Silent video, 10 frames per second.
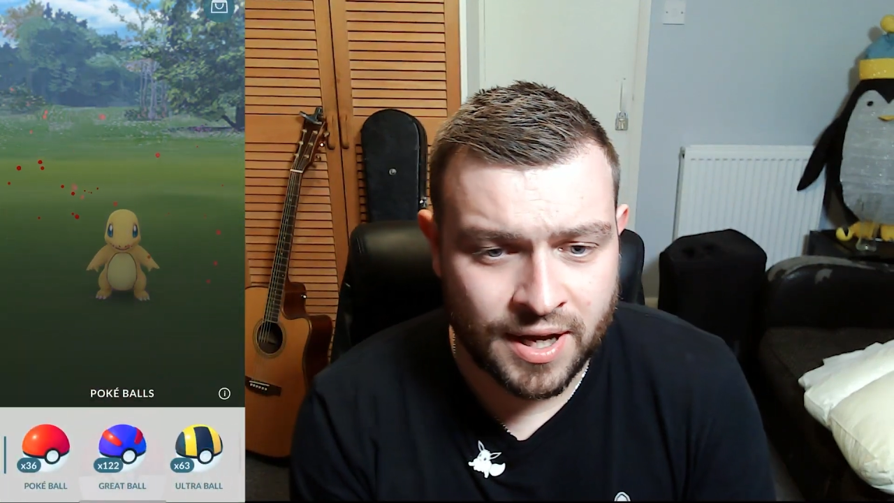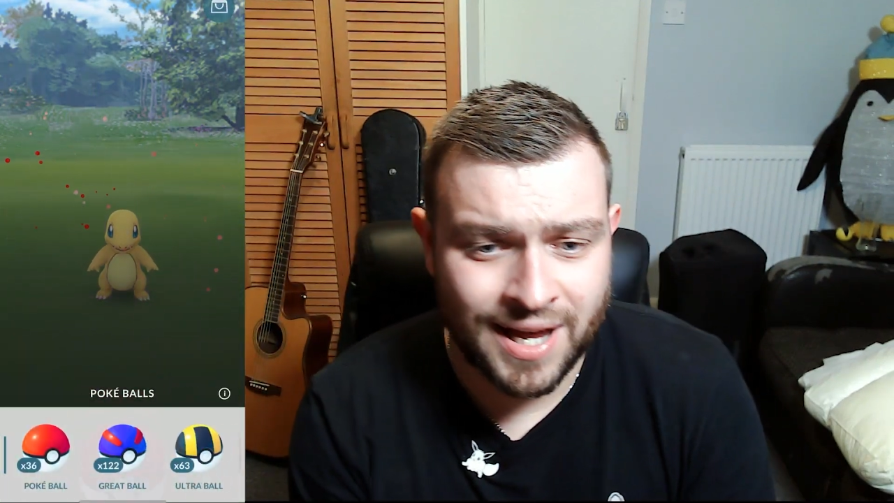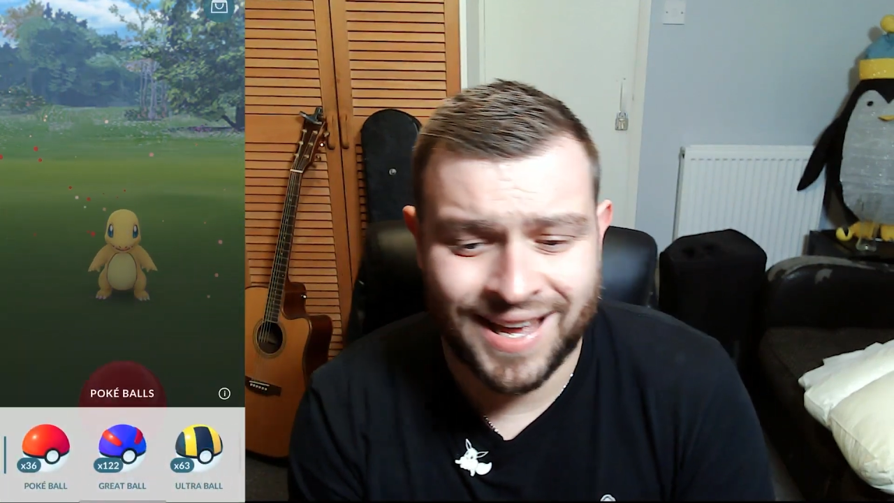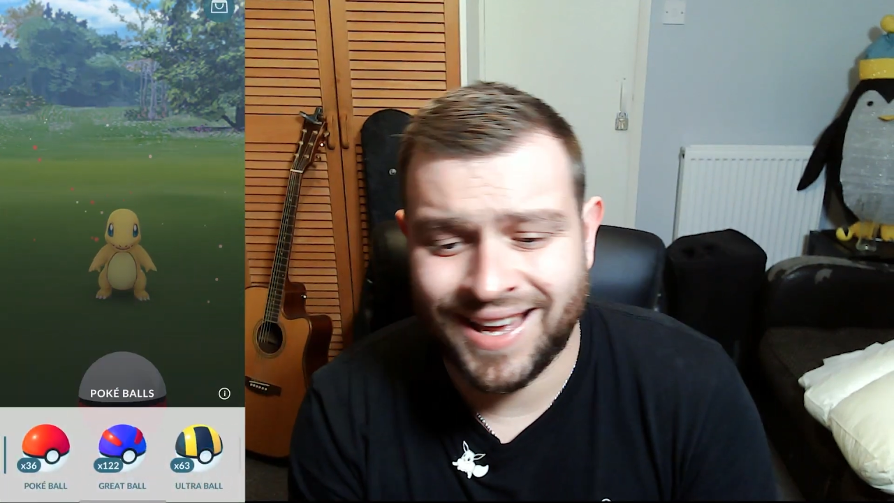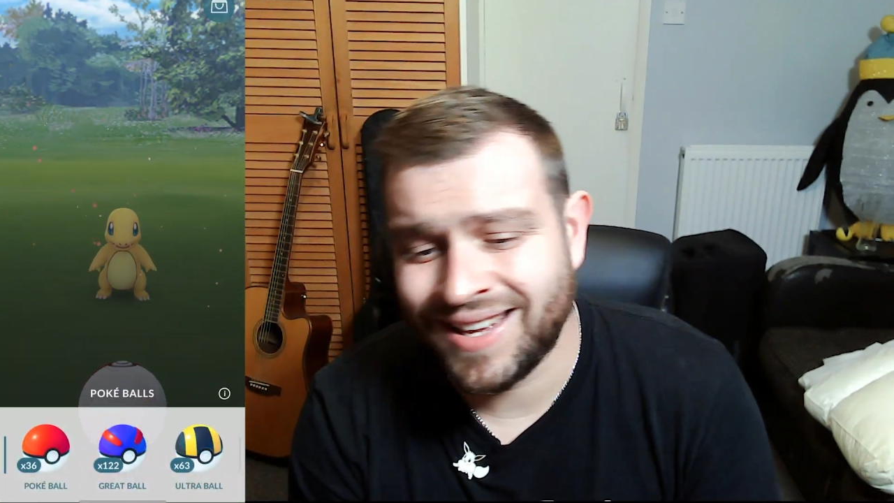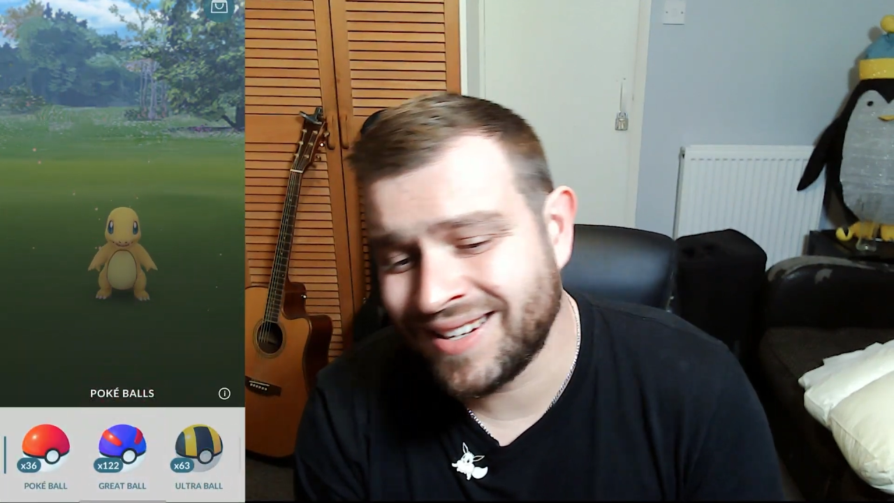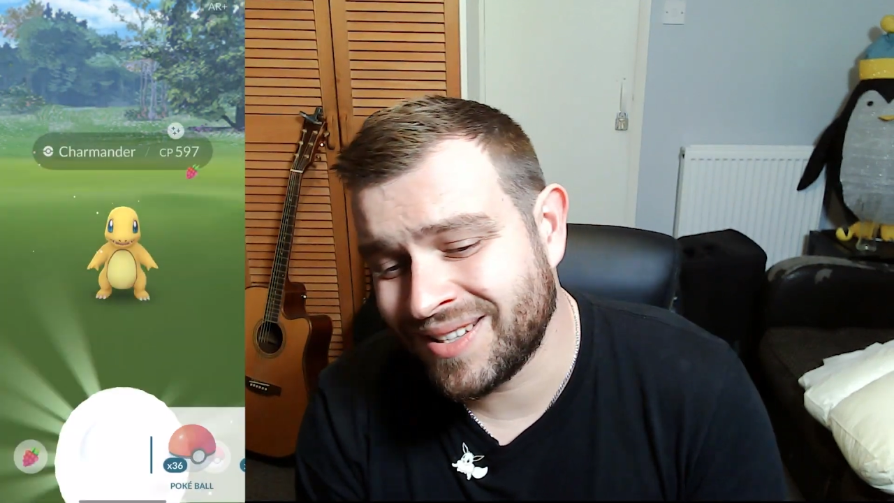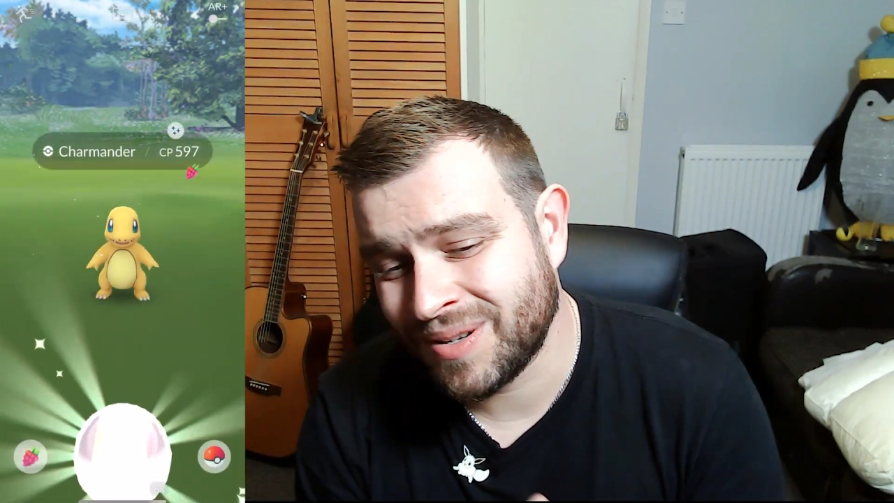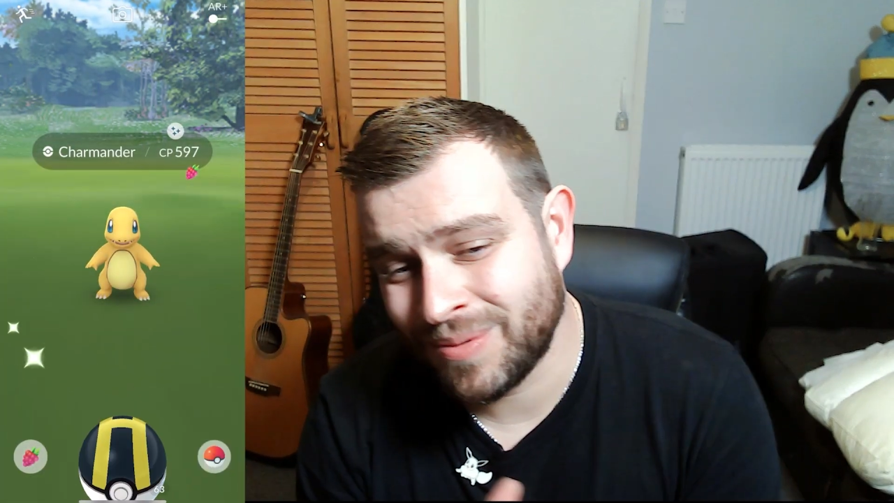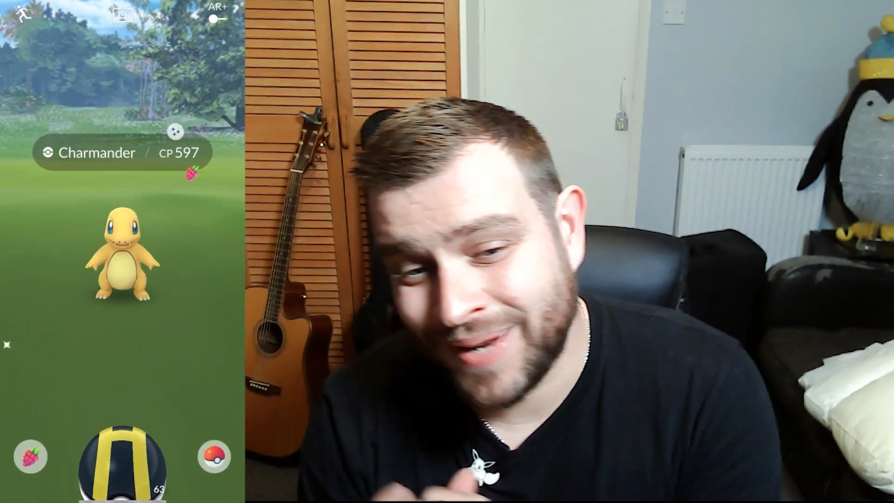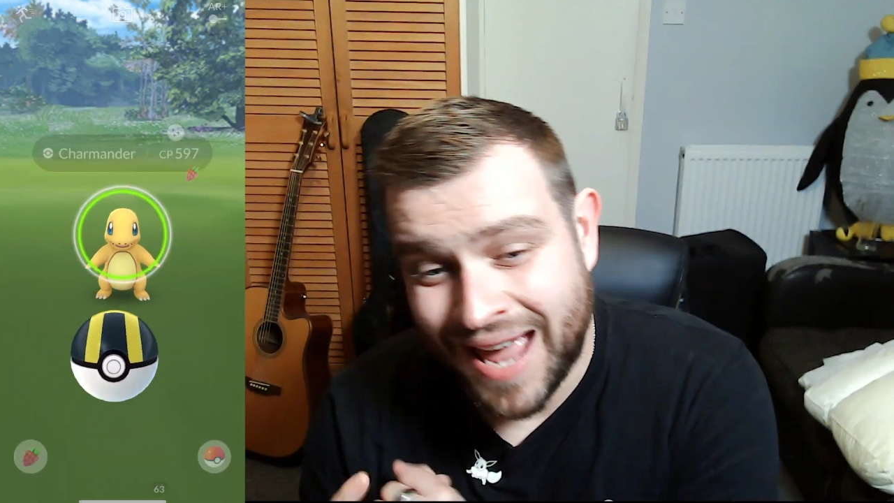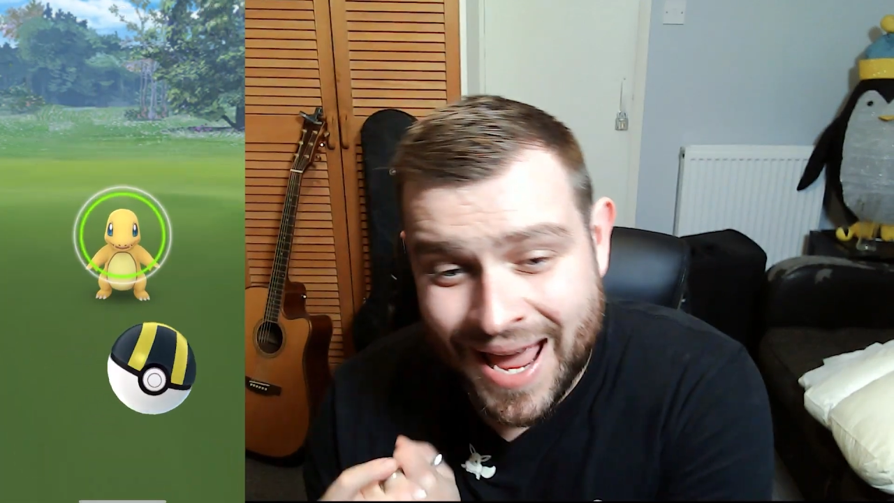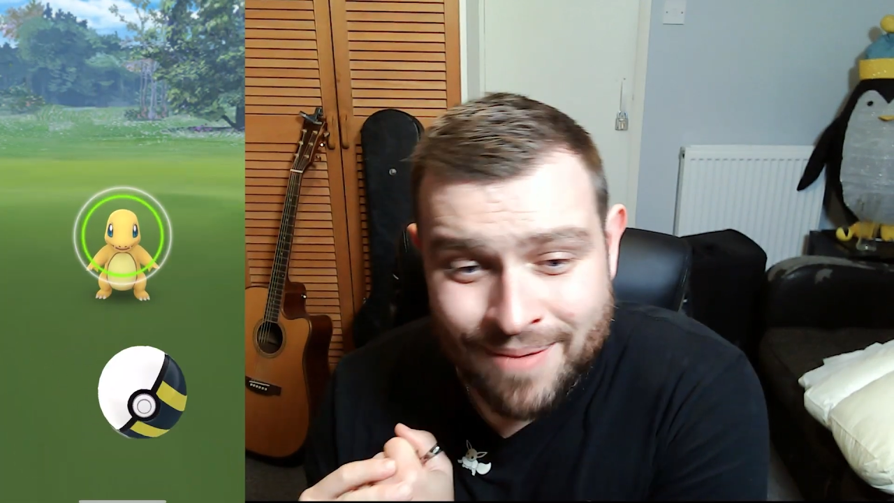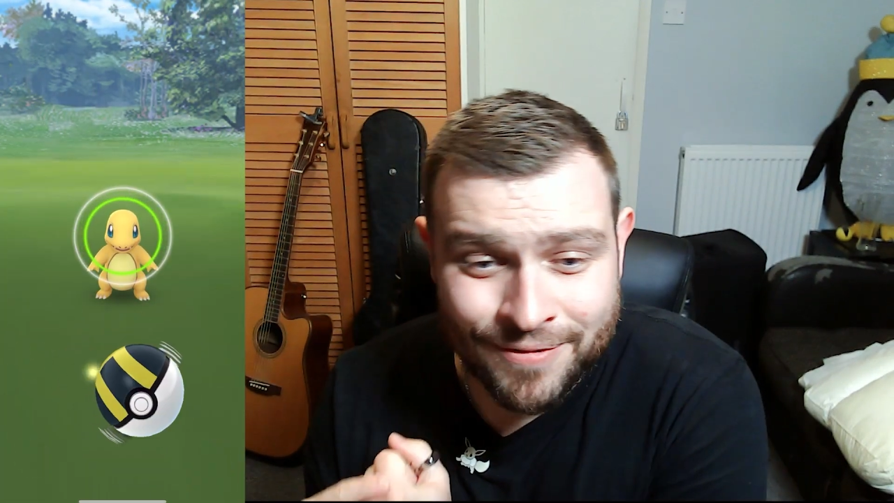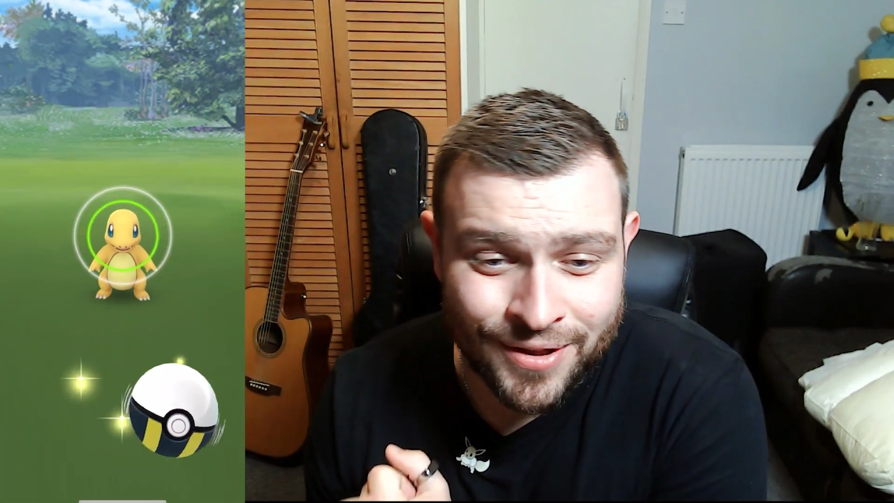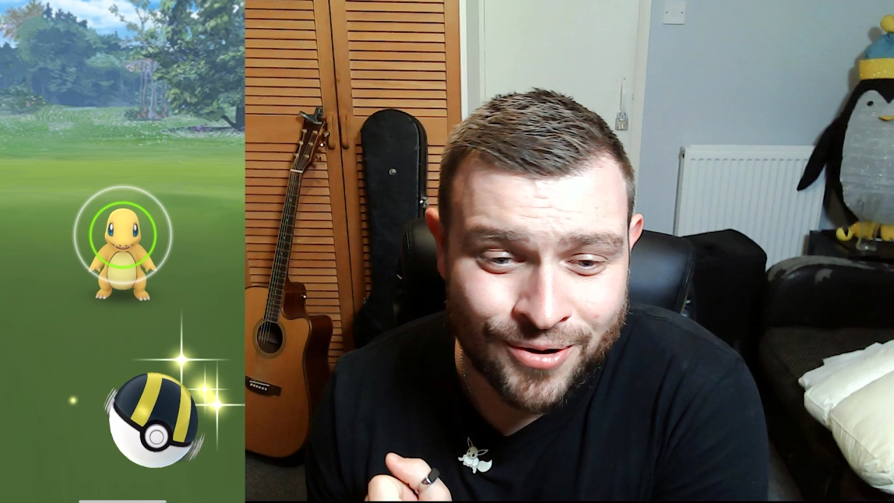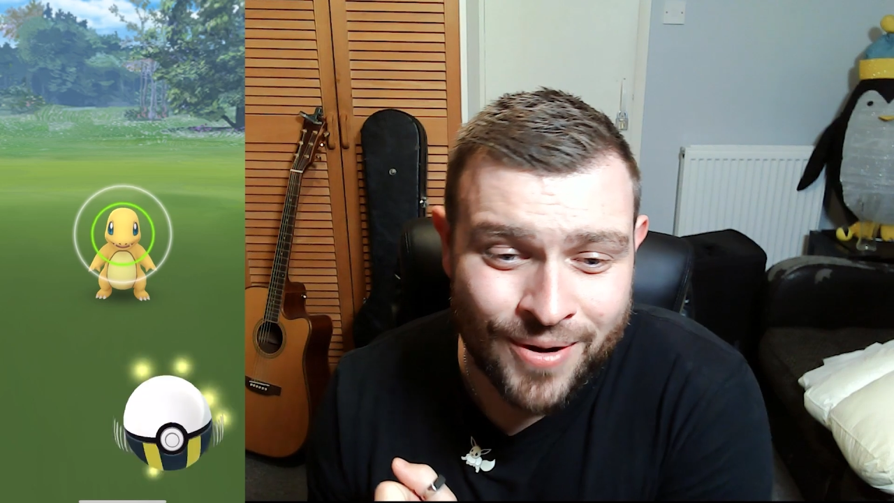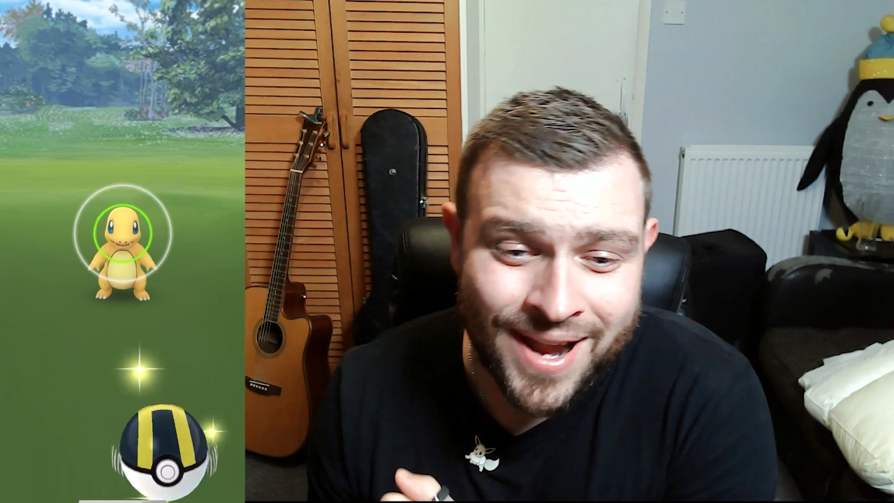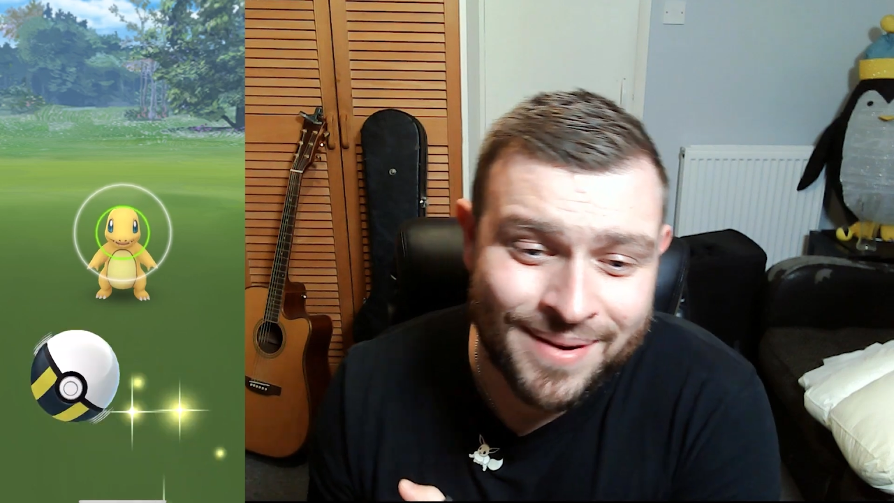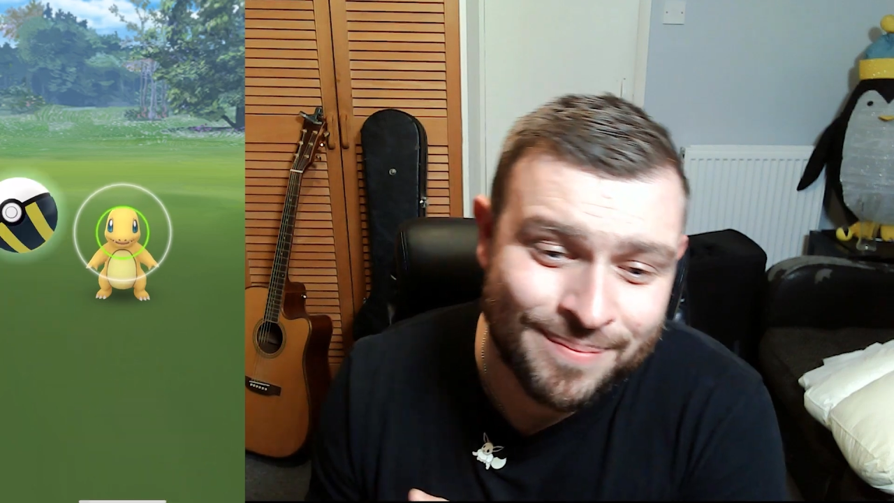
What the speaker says: and we aim for the great,